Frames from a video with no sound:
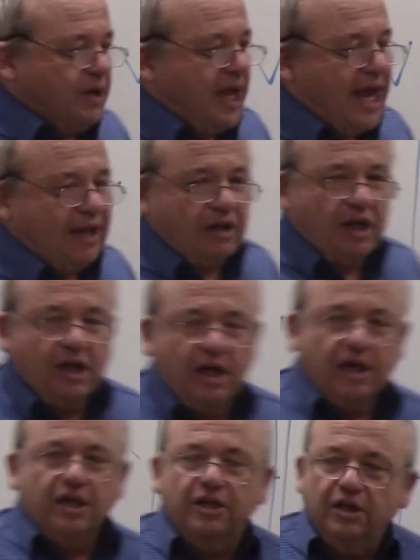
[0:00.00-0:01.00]
can't,
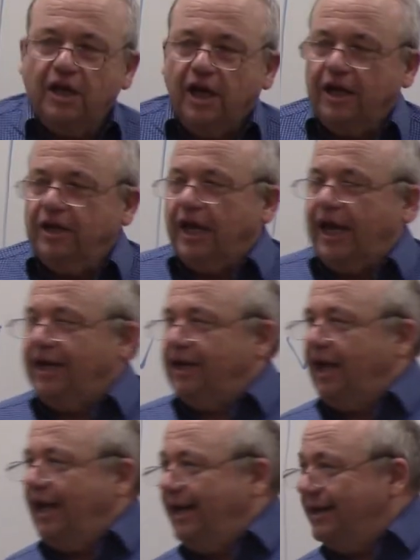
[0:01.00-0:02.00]

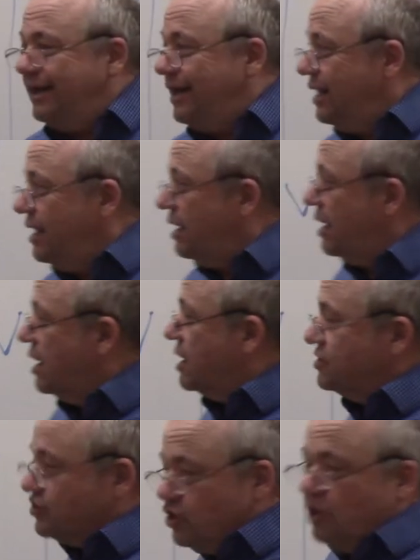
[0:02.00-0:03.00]
and a
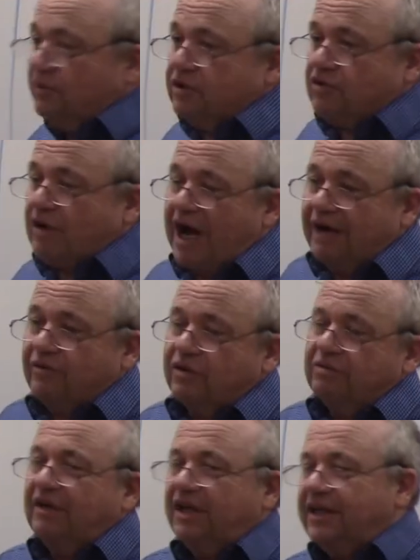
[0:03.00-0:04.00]
consumer
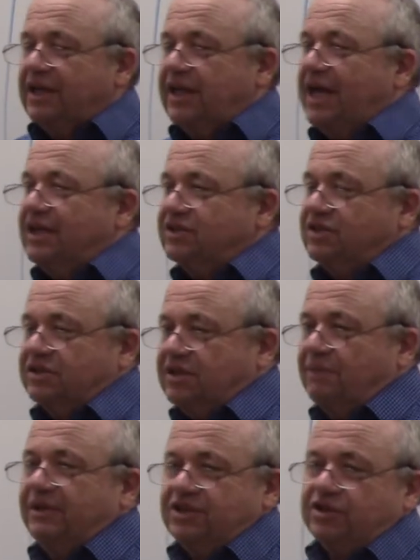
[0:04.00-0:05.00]
driver, well, that has
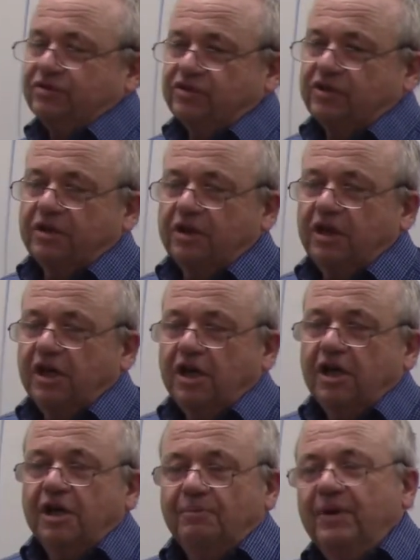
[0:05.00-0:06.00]
some issues.
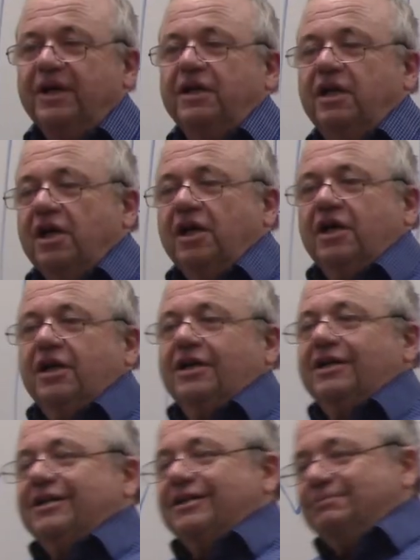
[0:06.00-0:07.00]
But
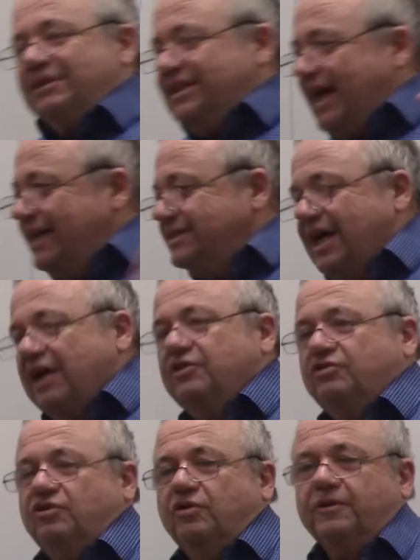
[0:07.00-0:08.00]
that's how
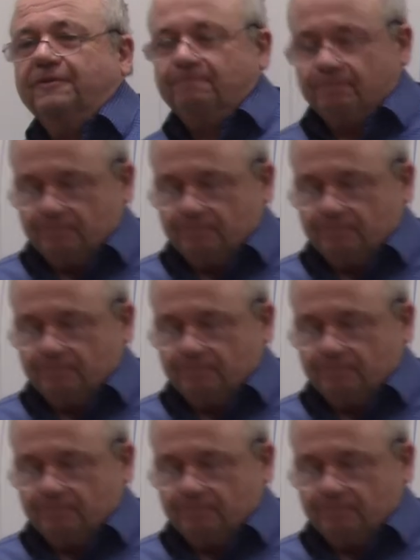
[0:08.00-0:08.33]
you do it.